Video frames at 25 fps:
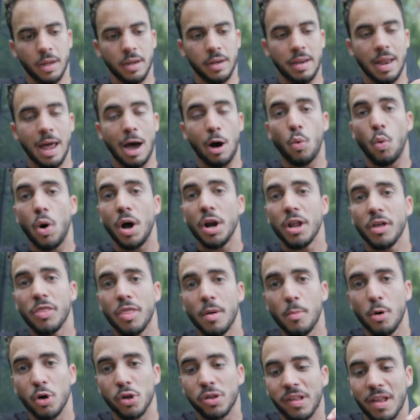Now, one of
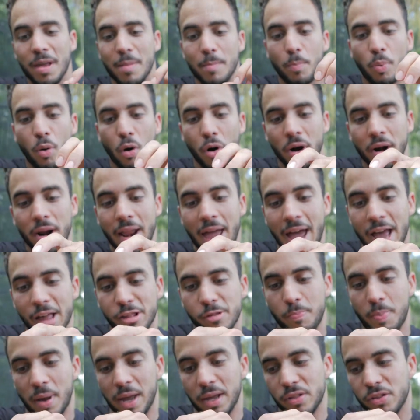the most important
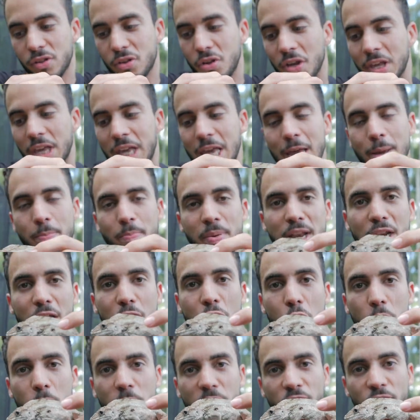aspects to keeping
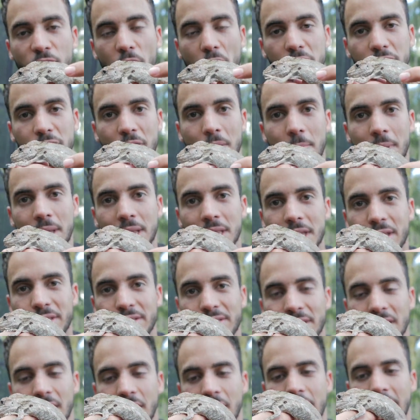Cuban false
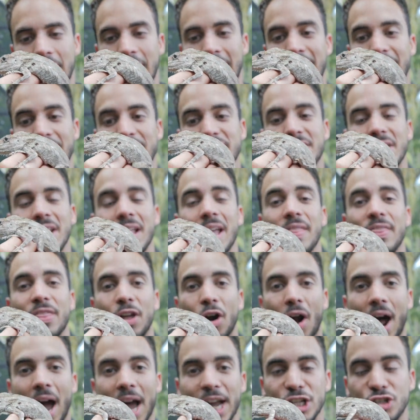chameleons is
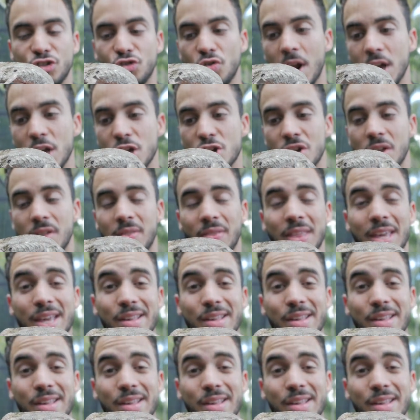their hydration.